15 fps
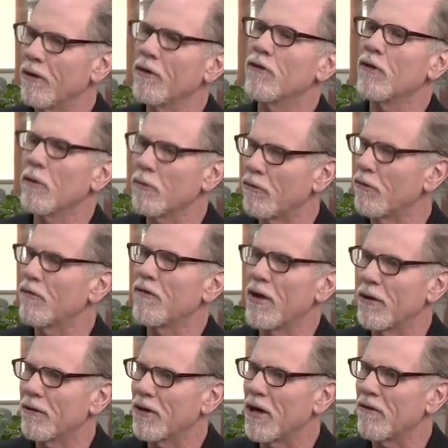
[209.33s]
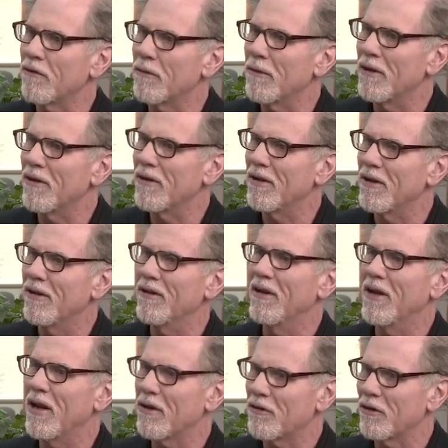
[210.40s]
good terms with the federal government and the
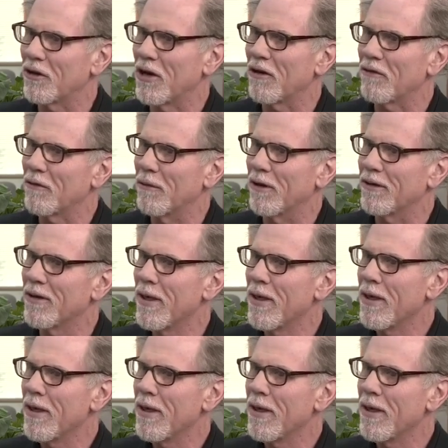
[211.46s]
national government.